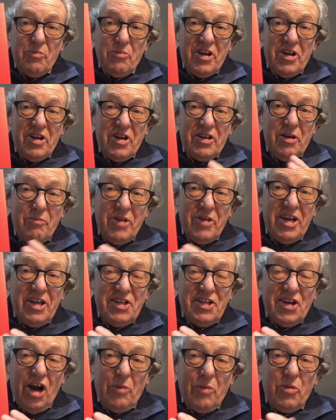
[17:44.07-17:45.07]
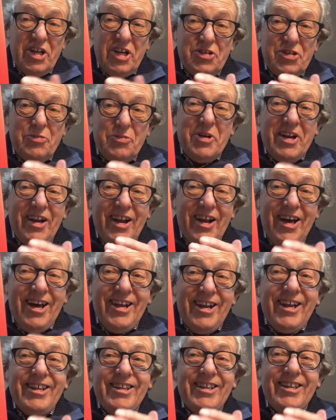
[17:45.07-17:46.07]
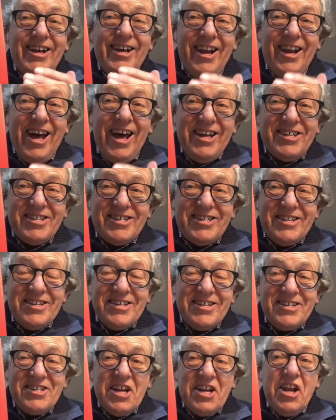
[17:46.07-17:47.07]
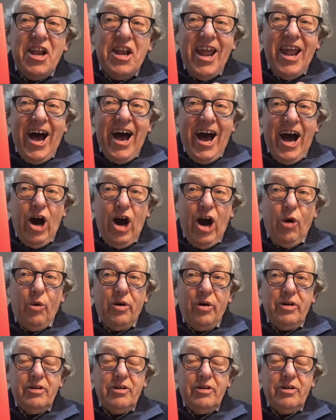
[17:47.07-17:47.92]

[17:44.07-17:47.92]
But in the meantime, we need to be learning the lessons now.